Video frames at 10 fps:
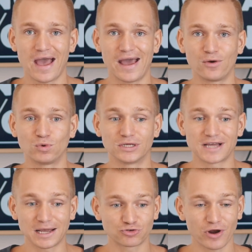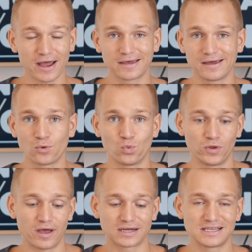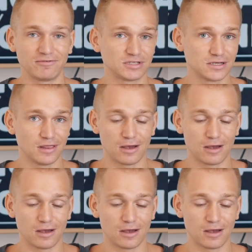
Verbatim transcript: And with the time tracking, with the activity